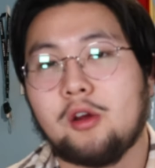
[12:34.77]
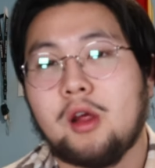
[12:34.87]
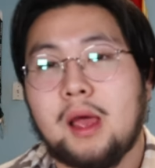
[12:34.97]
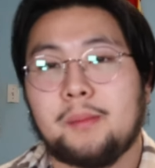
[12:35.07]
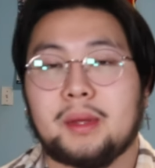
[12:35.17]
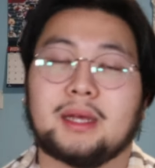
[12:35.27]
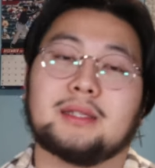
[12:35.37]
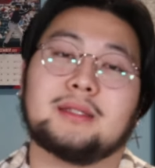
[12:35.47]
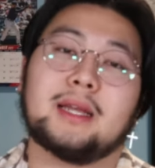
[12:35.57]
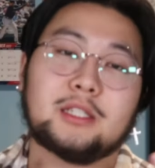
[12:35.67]
because
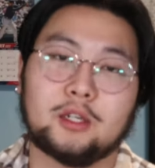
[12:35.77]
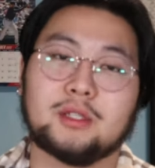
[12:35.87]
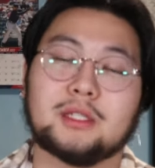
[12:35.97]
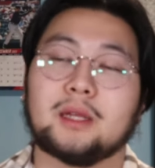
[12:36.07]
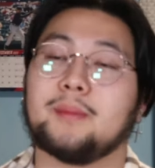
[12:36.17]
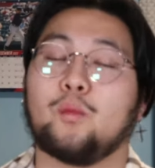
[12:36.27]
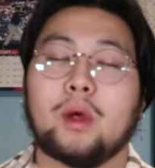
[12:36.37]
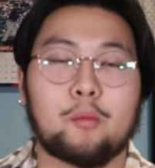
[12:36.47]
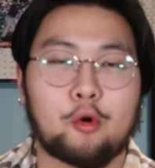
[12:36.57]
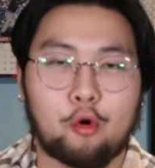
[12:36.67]
next year is going to be way more
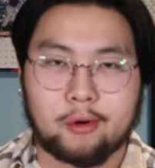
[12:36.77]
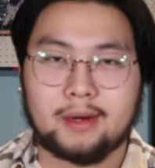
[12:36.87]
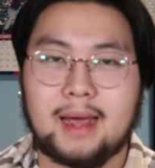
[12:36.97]
organized